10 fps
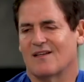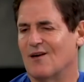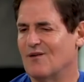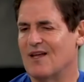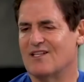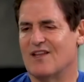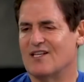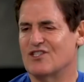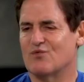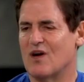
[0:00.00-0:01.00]
You know, they,
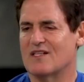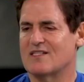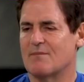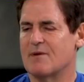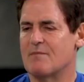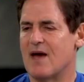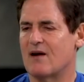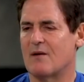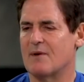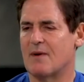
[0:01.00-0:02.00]
they just wanted something
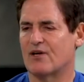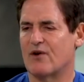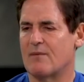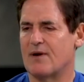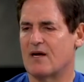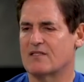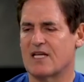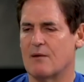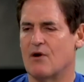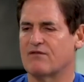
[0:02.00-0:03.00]
better. I mean, my
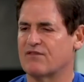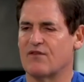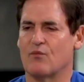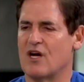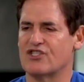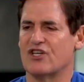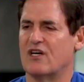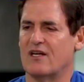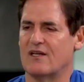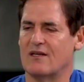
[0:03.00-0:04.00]
grandparents came over from
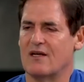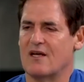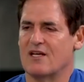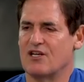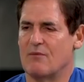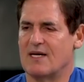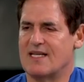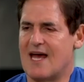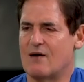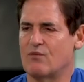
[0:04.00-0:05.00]
Russia, and you know,
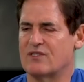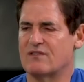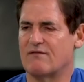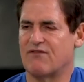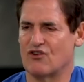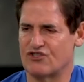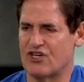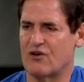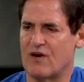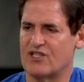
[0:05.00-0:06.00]
my dad was the first
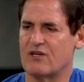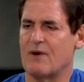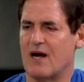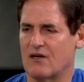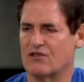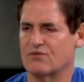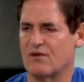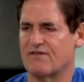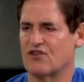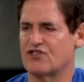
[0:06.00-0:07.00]
generation. My
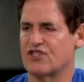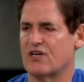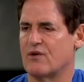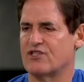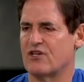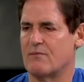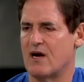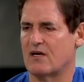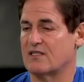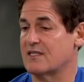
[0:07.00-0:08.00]
uncles were the first generation
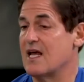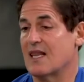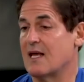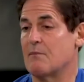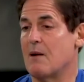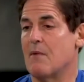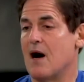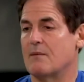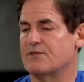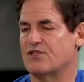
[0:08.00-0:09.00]
Americans, like my
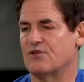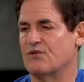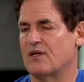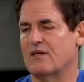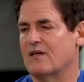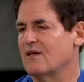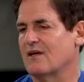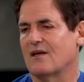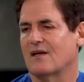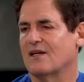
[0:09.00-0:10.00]
mom too. And
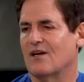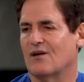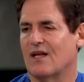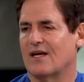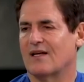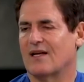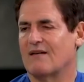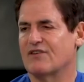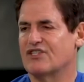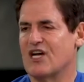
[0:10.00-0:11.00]
you know, like
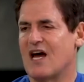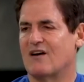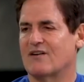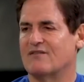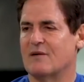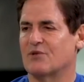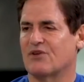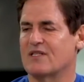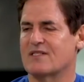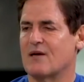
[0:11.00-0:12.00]
every child of
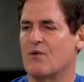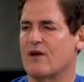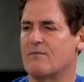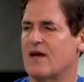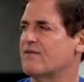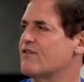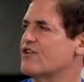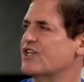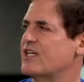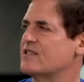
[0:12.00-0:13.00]
immigrants, they wanted better
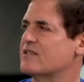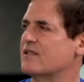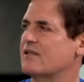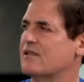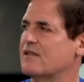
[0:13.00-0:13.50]
for their kids.